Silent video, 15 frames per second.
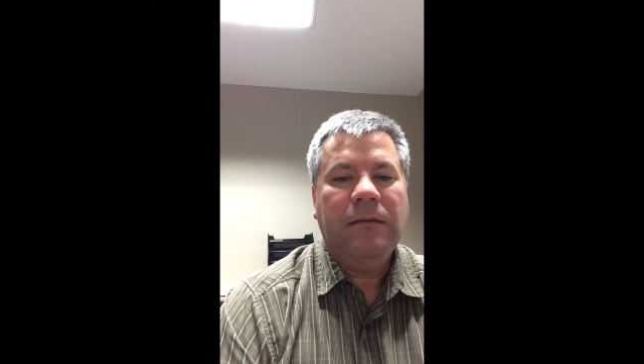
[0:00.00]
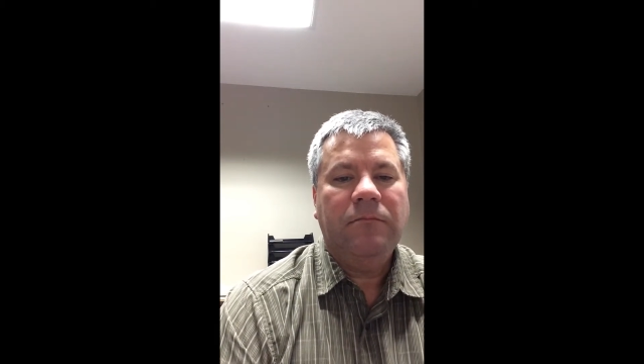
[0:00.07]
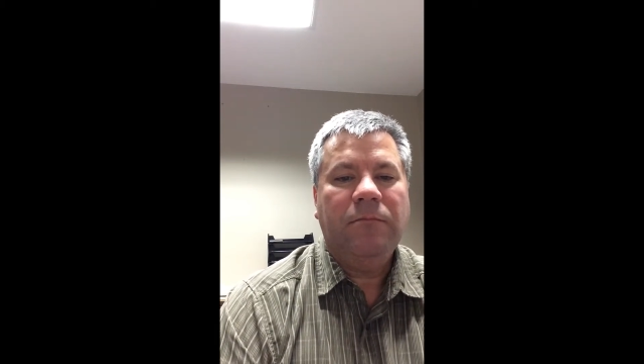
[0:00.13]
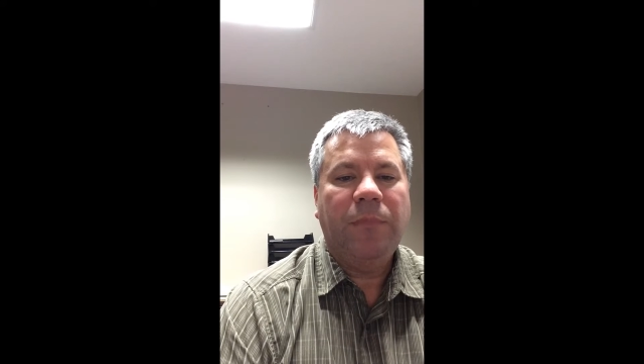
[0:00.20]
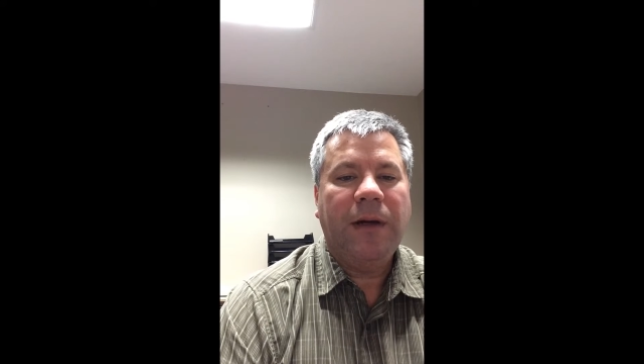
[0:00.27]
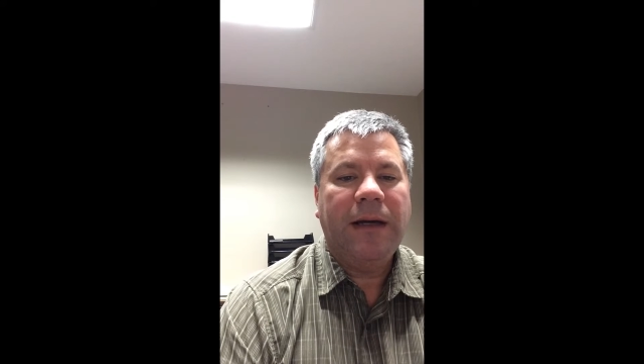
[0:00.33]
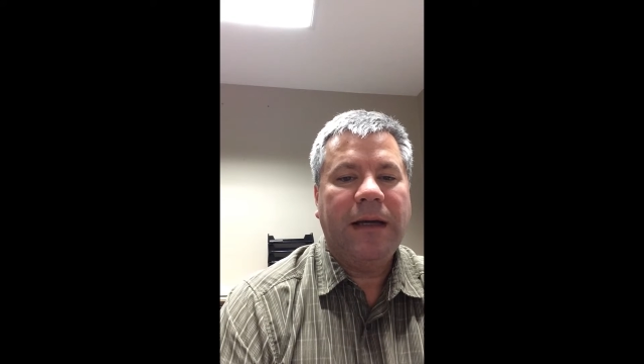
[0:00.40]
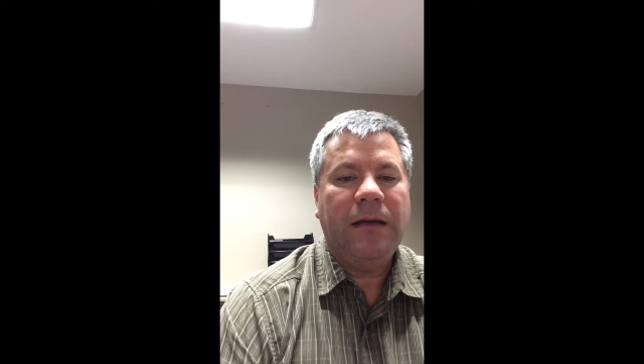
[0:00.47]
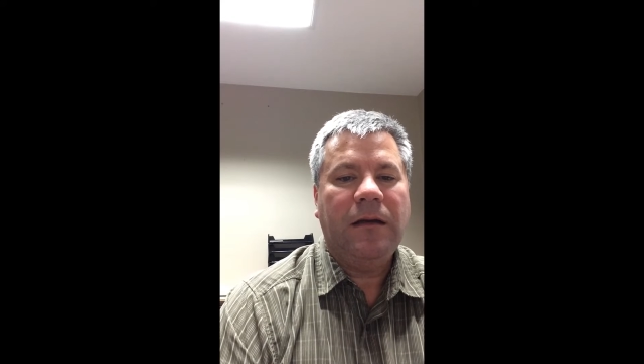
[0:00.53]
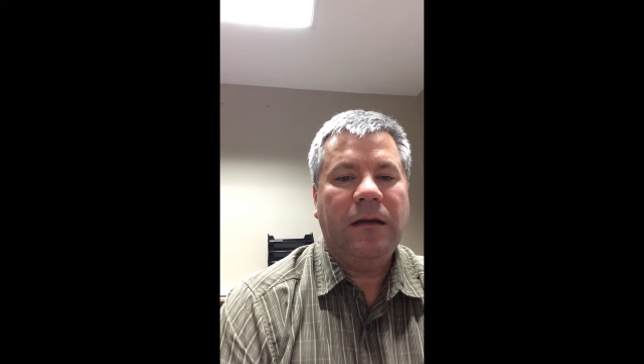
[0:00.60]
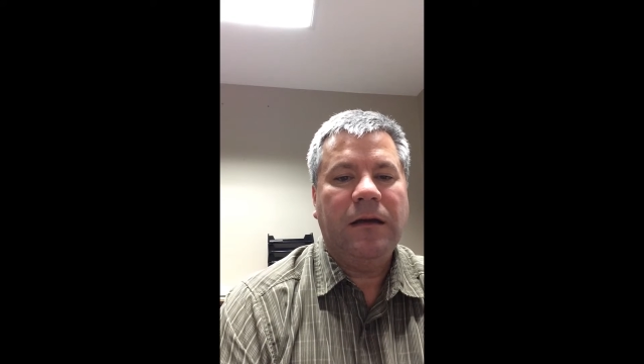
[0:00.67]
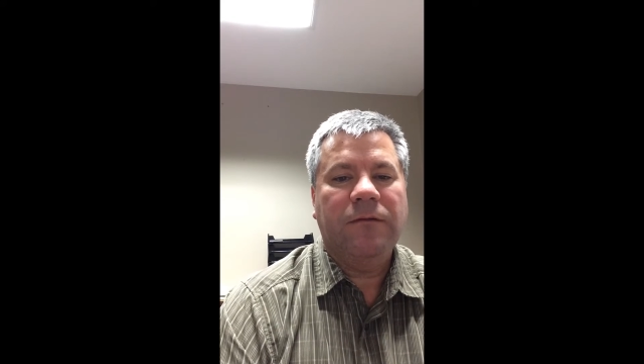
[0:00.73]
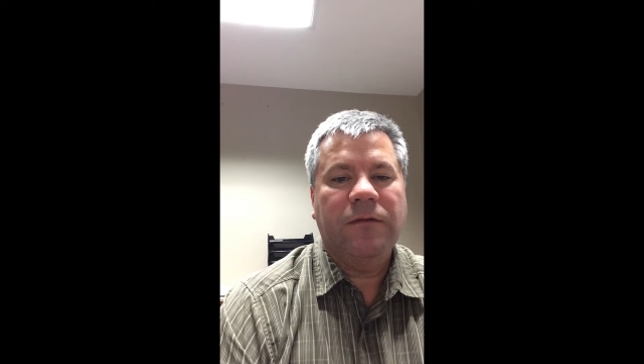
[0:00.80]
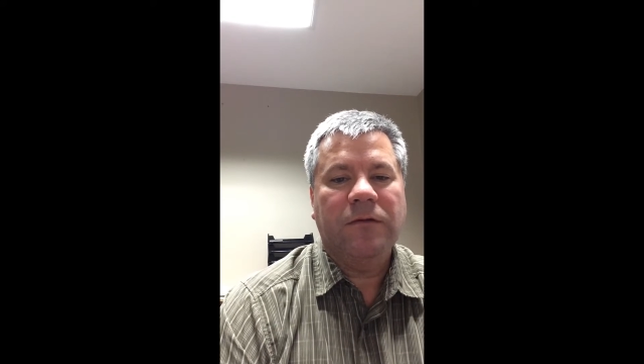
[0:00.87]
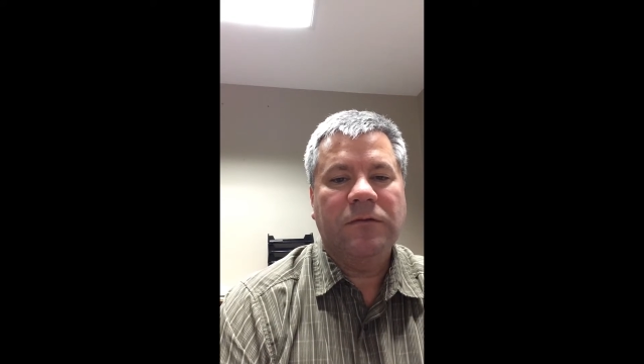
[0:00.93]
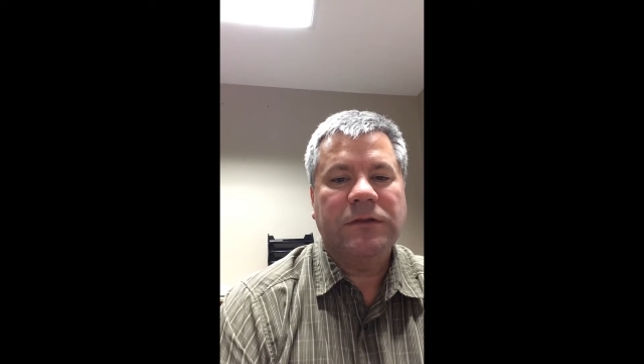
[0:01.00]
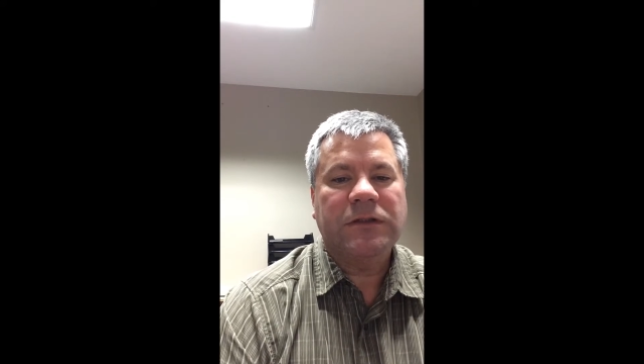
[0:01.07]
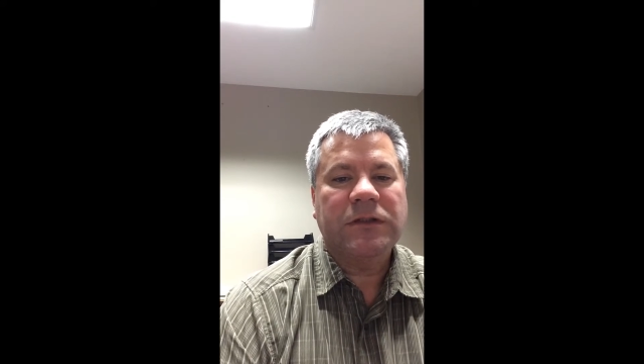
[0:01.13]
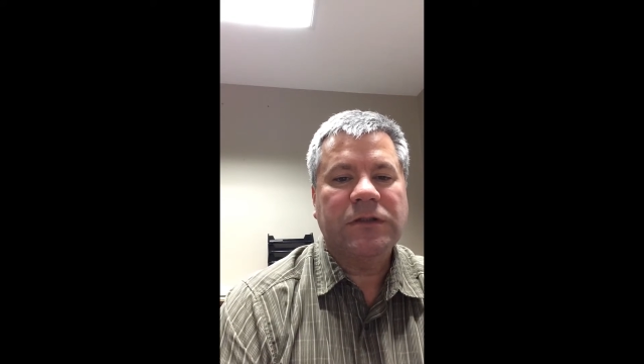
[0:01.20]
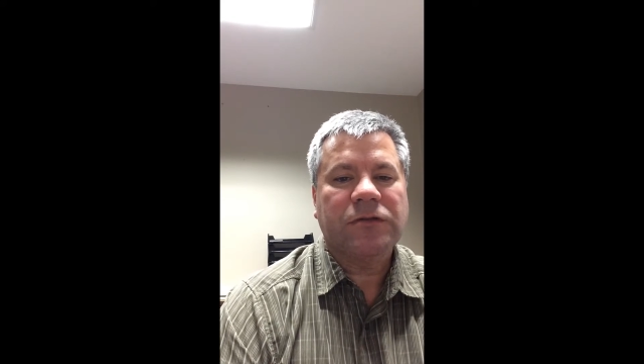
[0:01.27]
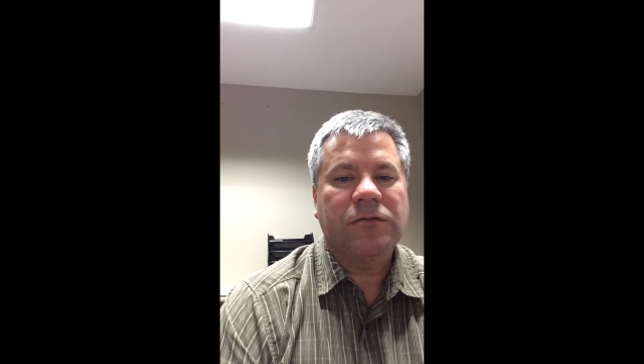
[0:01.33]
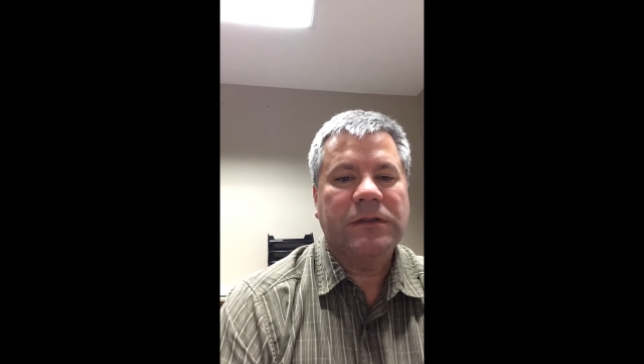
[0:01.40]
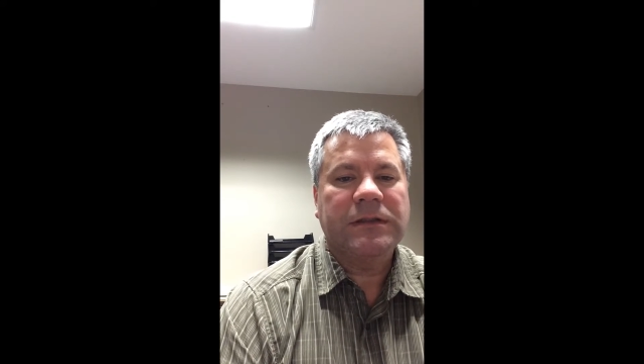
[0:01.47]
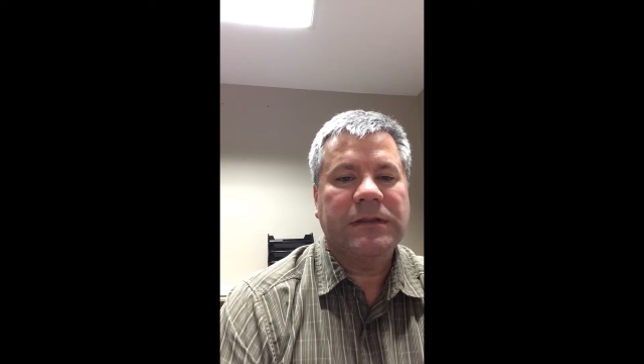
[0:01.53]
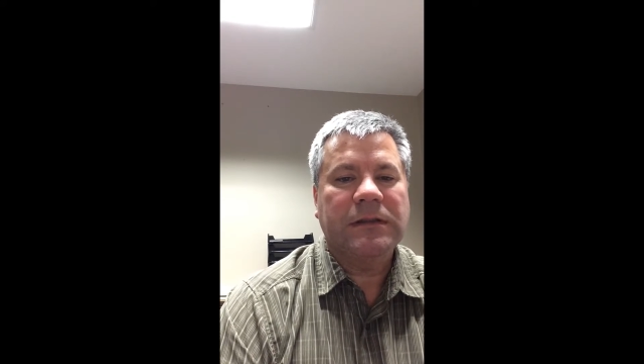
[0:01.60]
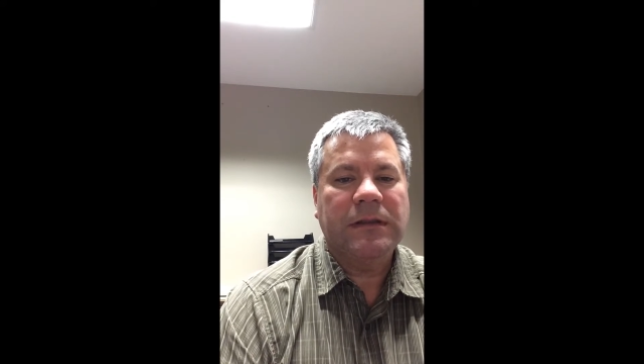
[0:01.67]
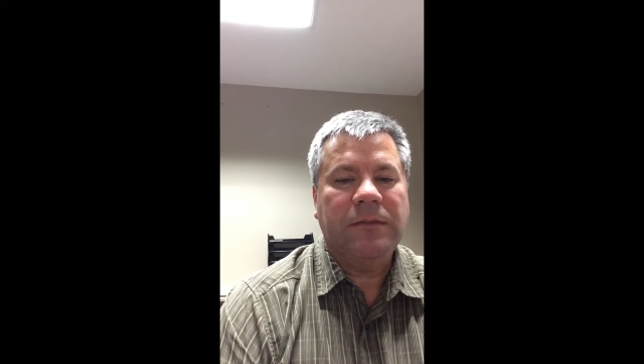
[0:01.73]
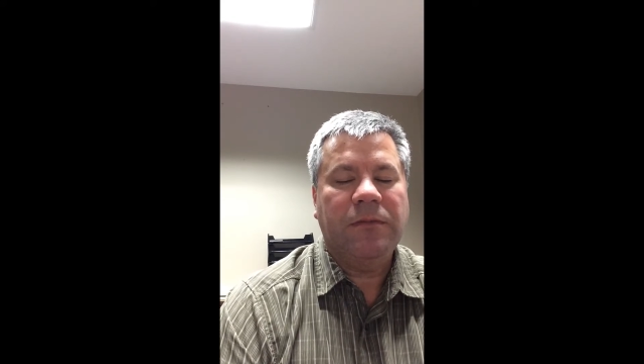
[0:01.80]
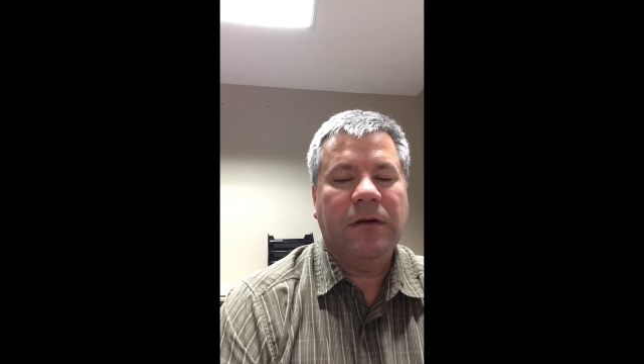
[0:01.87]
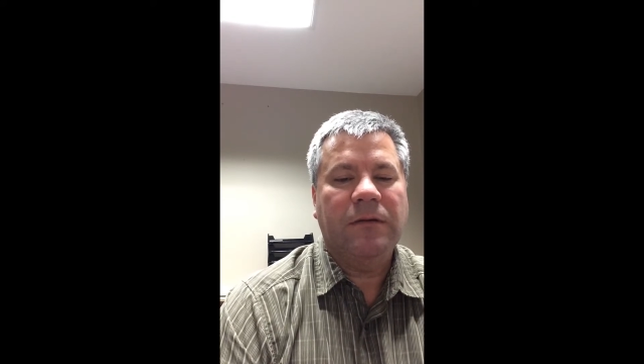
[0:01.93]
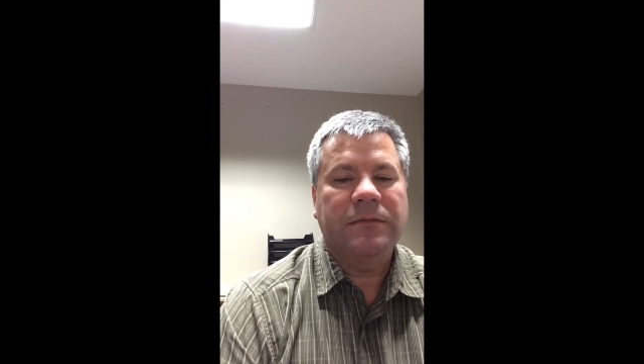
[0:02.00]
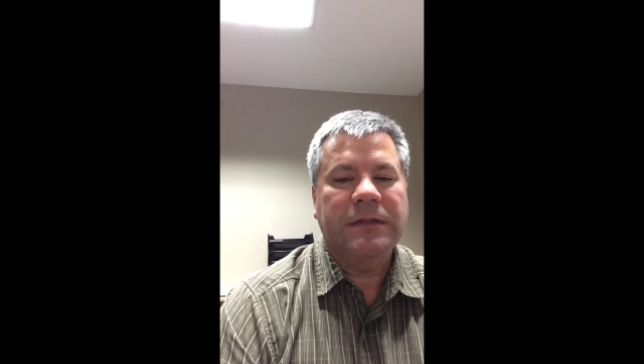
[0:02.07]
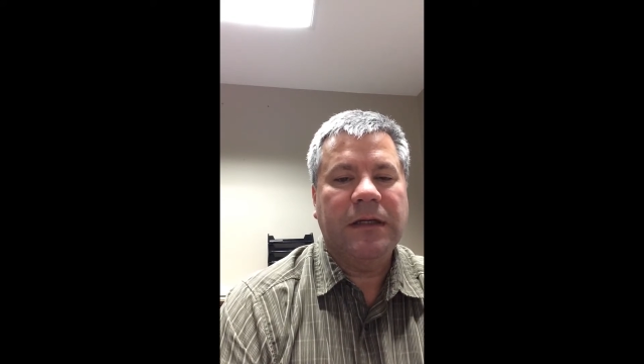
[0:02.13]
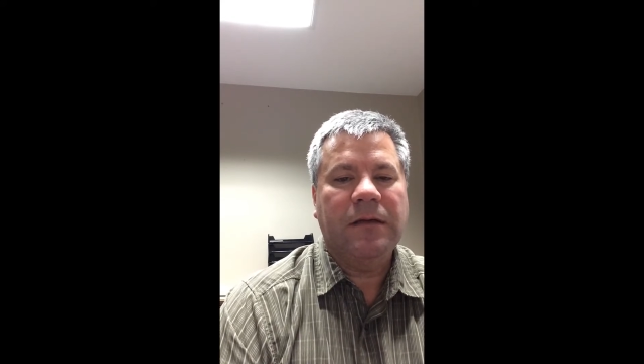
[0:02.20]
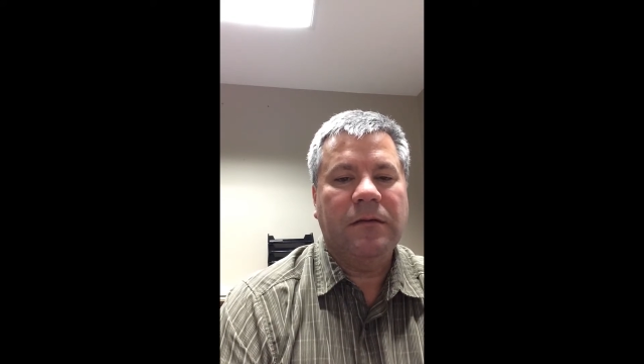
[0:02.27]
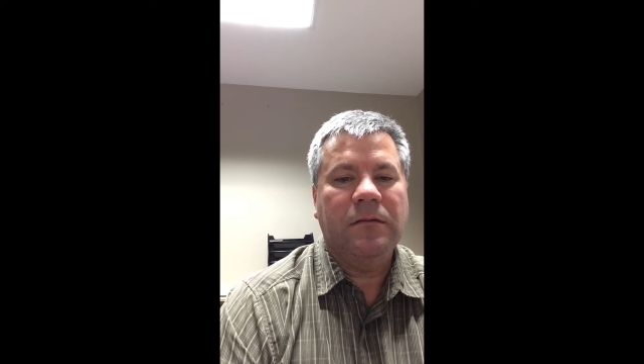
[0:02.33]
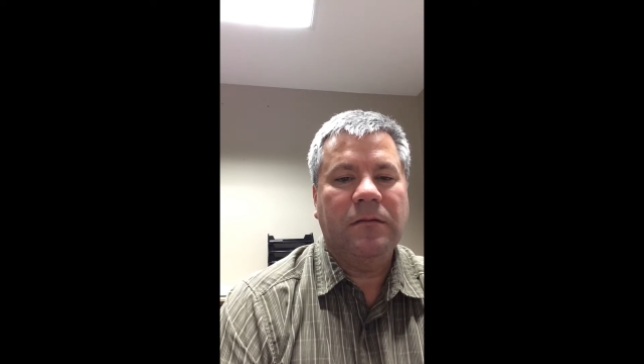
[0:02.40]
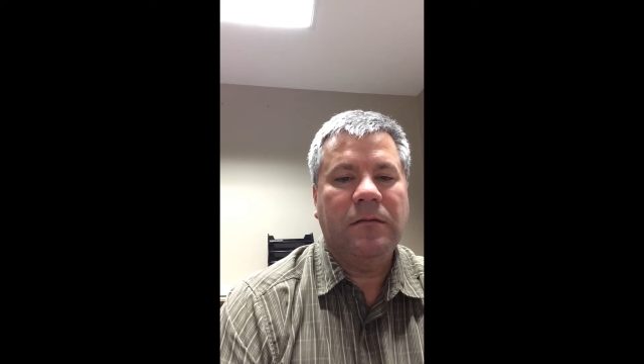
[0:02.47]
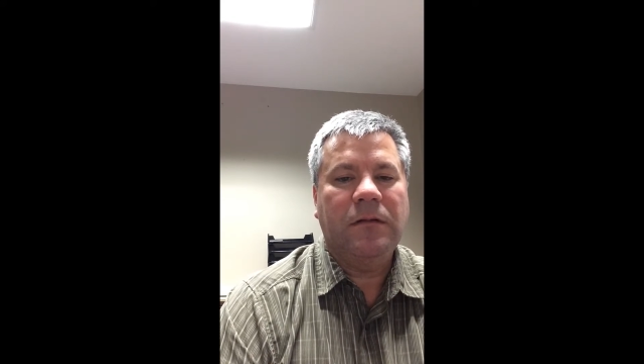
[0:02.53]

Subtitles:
But if it was just recently pumped out,